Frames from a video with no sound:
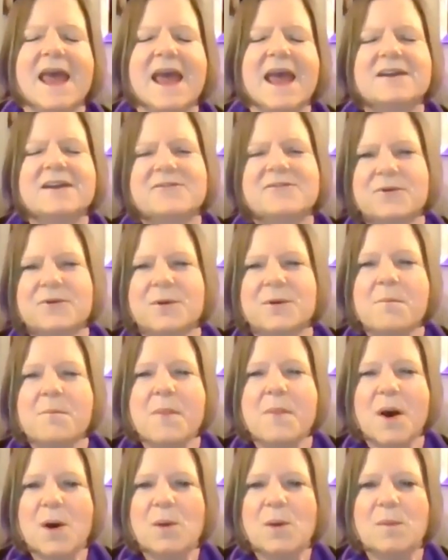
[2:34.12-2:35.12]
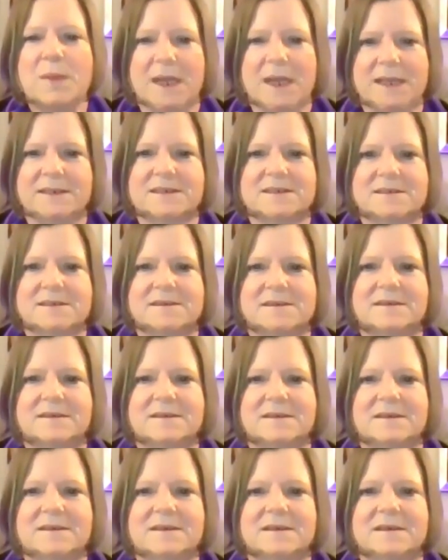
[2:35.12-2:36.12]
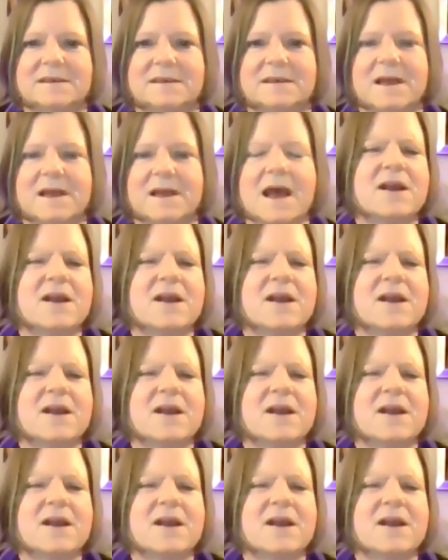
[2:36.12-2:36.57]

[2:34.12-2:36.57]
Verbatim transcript: And for a moment, I